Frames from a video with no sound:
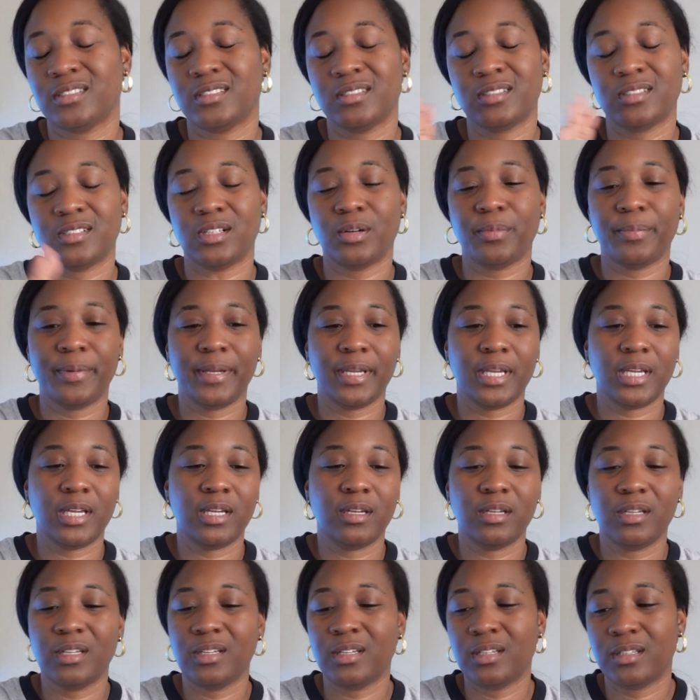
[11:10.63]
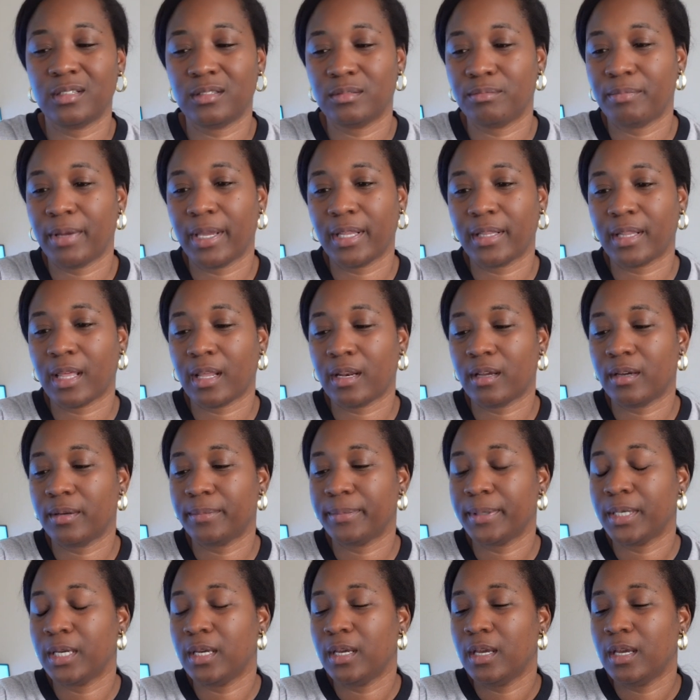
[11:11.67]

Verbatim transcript: It's no biggie. He can make that up.